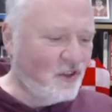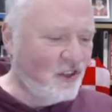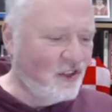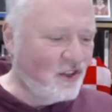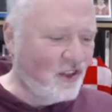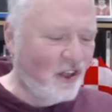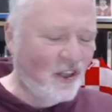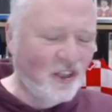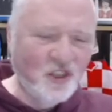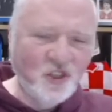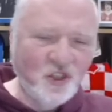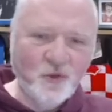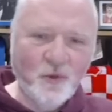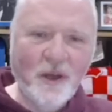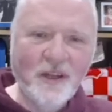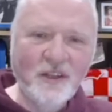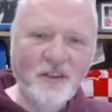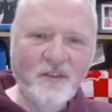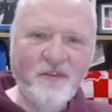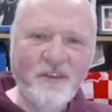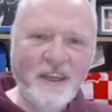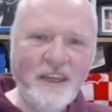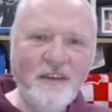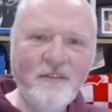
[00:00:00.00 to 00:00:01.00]
She's got a joie
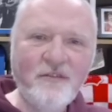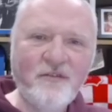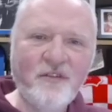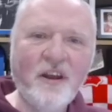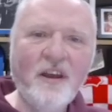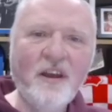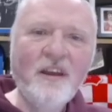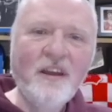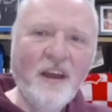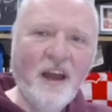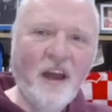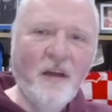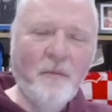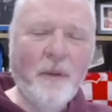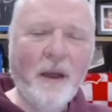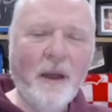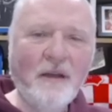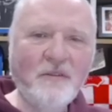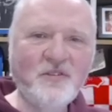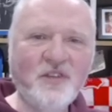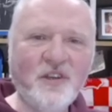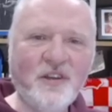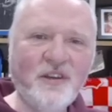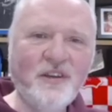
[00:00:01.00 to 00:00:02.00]
de vivre
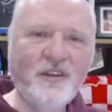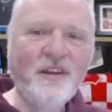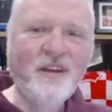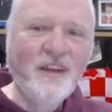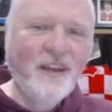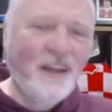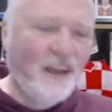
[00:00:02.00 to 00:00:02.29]
about her.